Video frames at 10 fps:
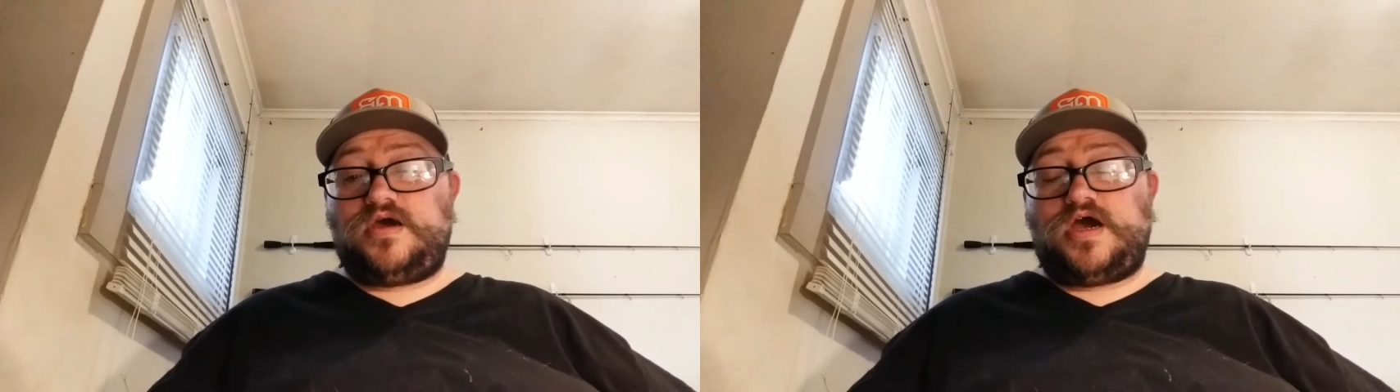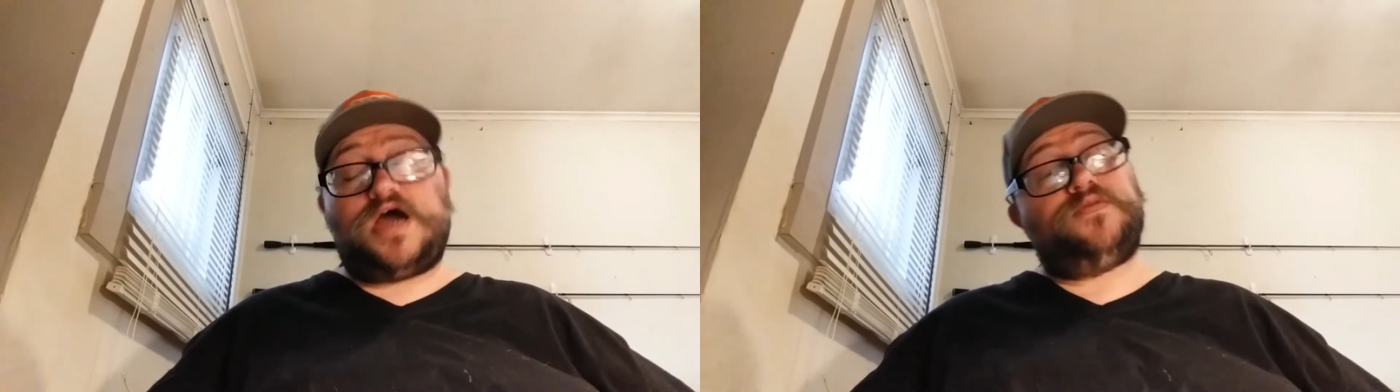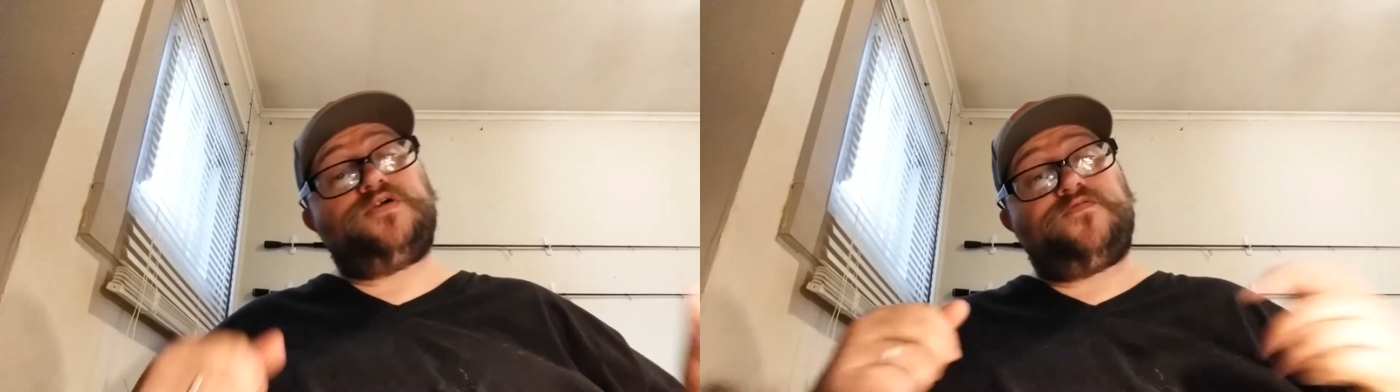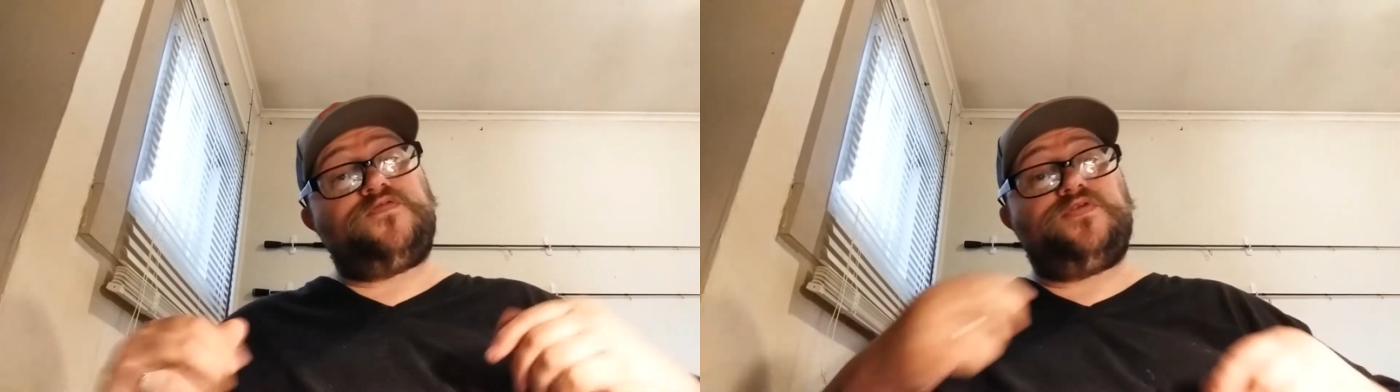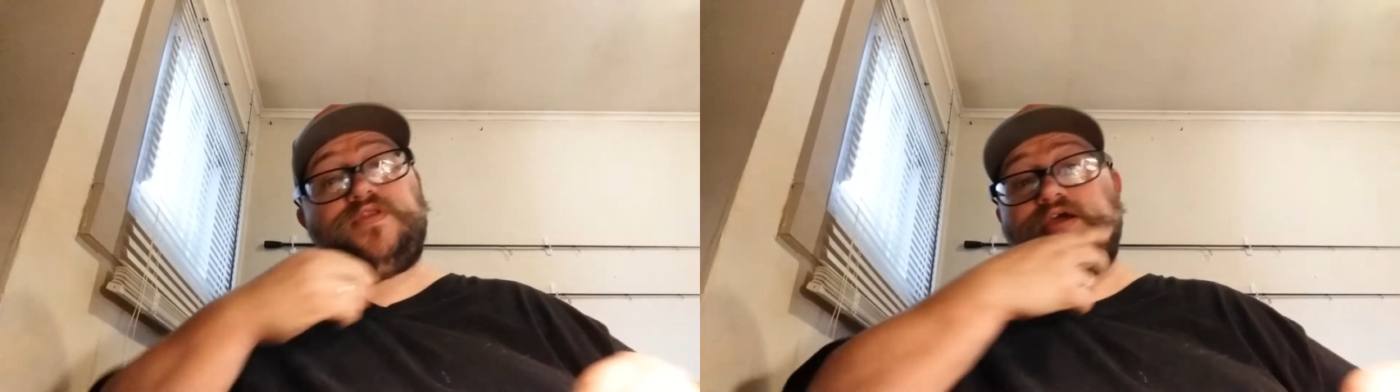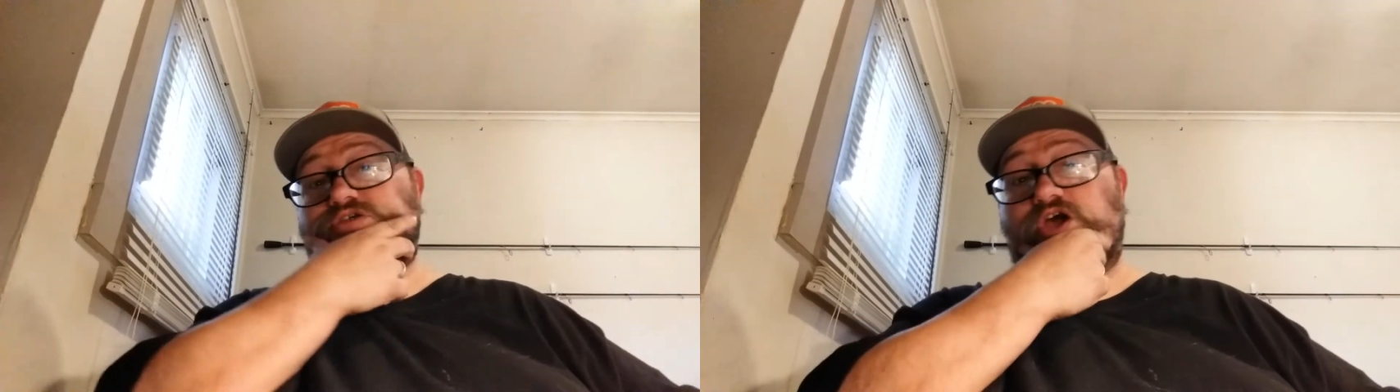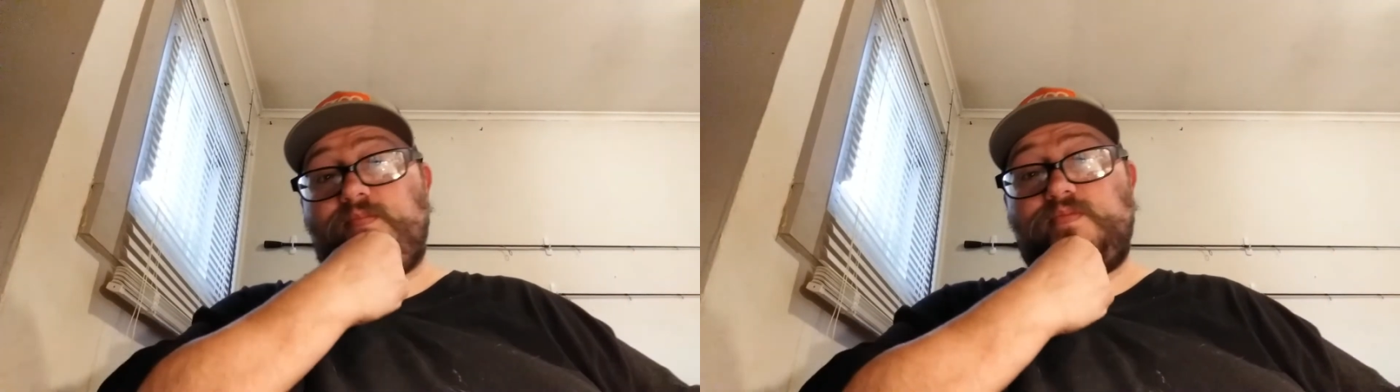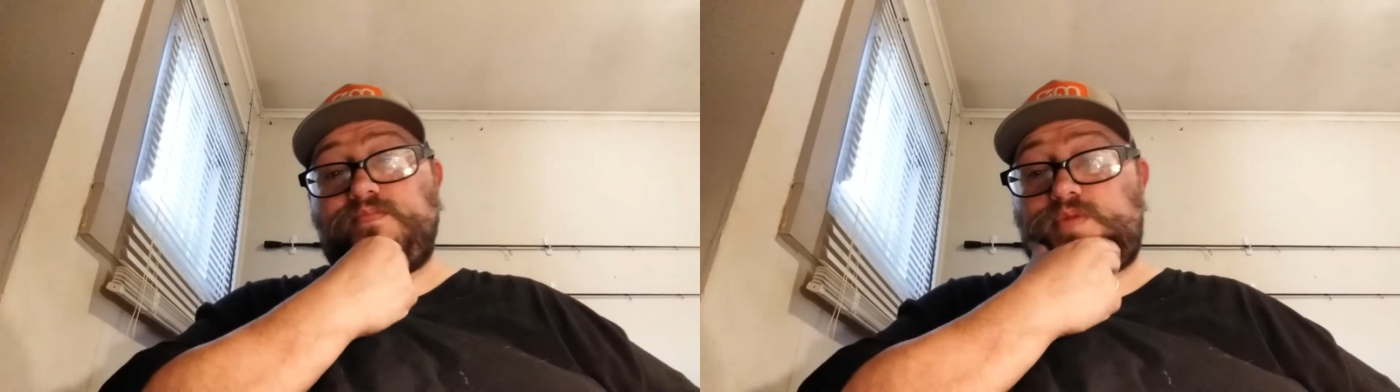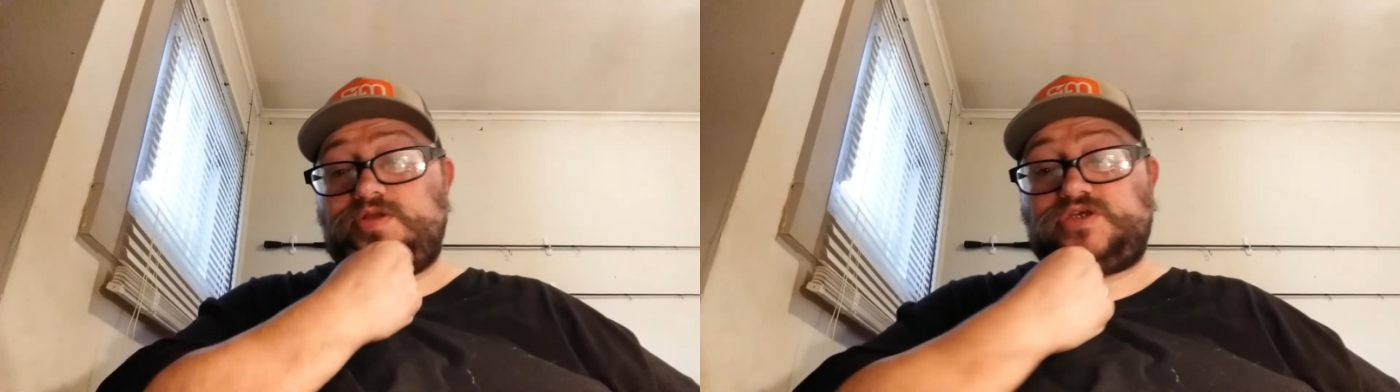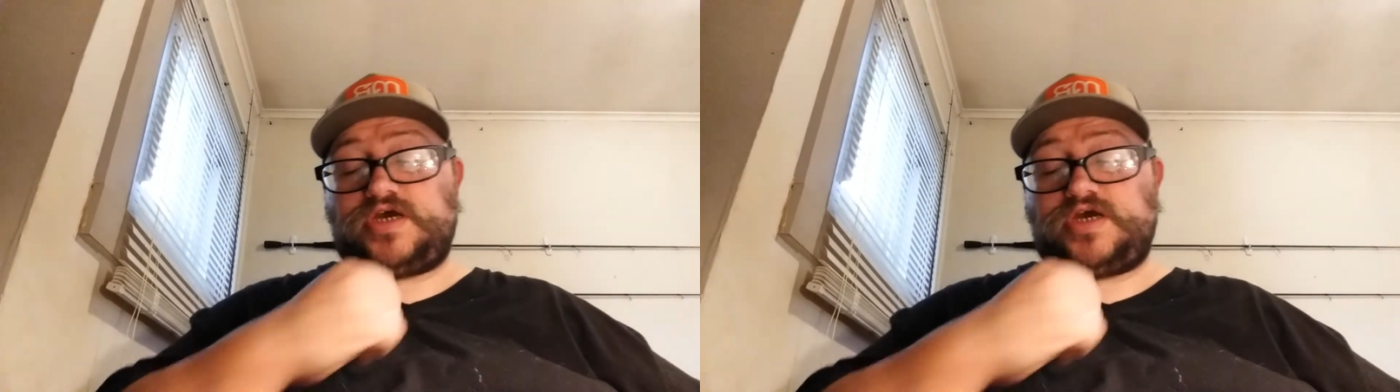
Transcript: I'm looking forward to the next couple months.